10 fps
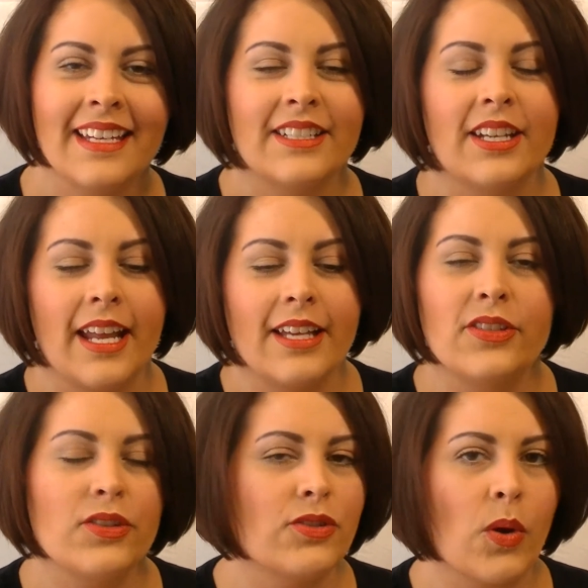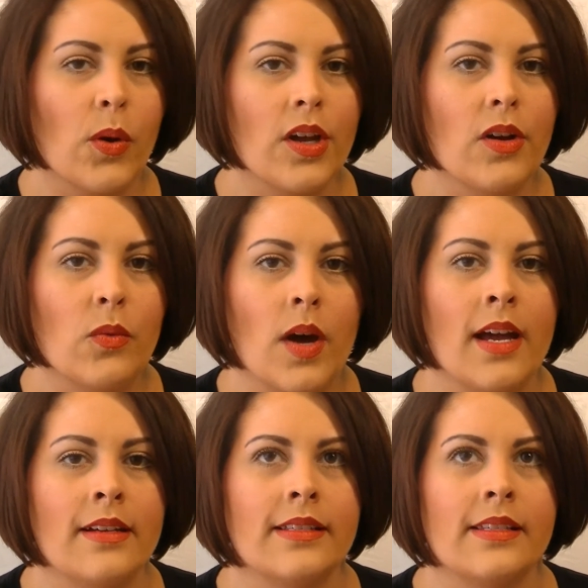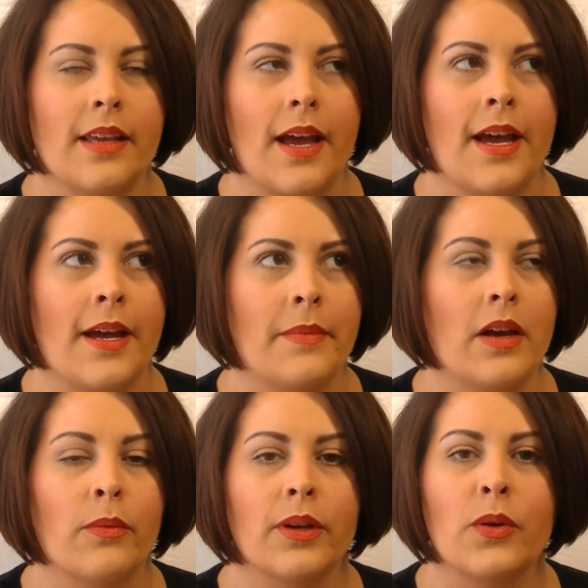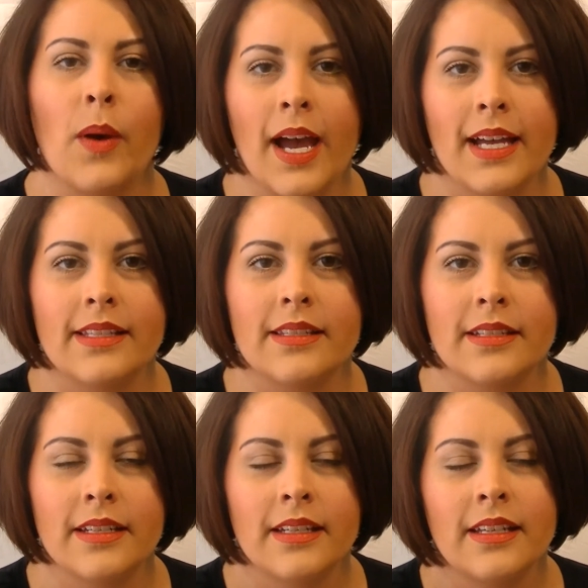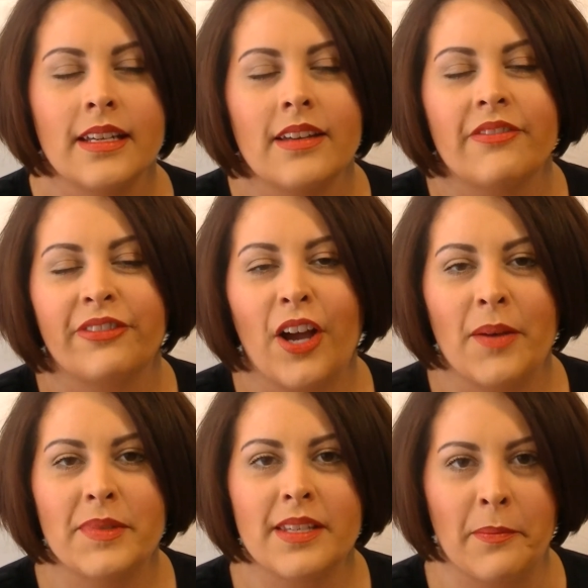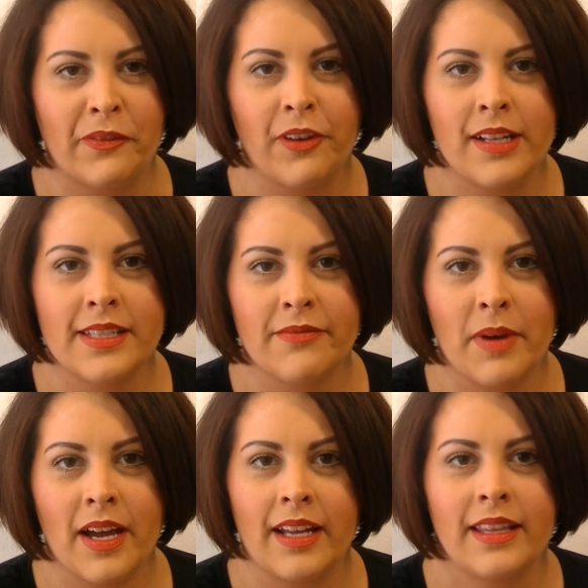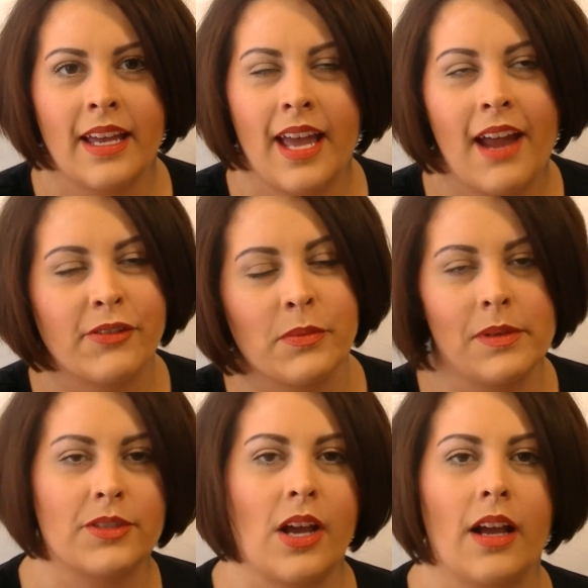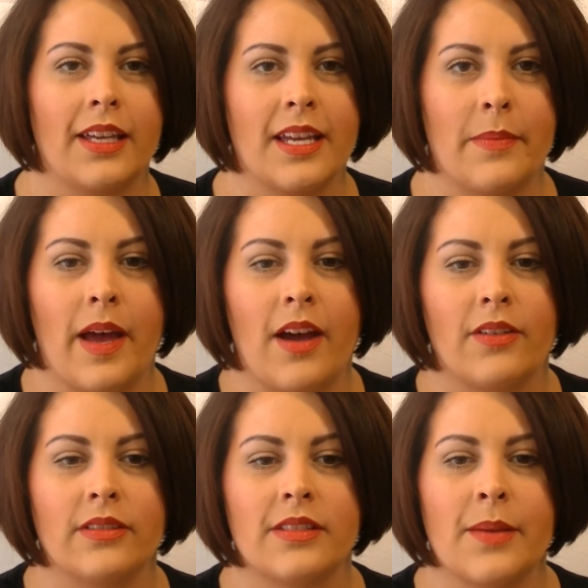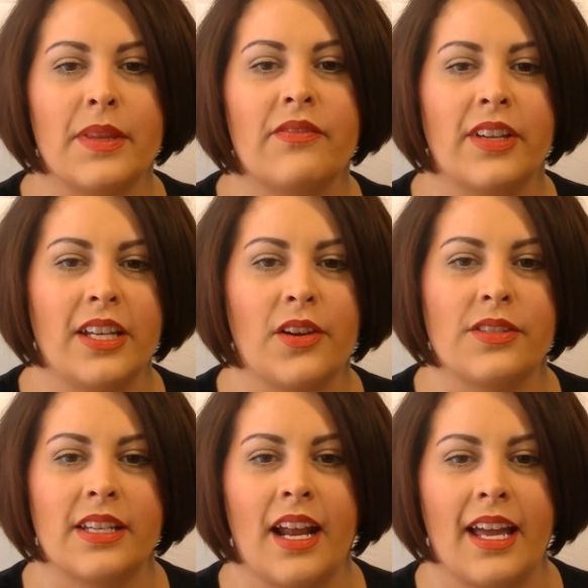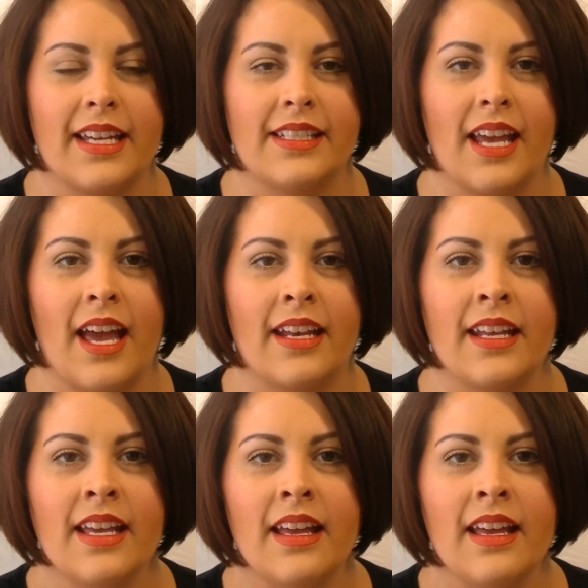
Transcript: Today's tutorial was a request from some friends of mine that after we were talking about some of the videos that I had done,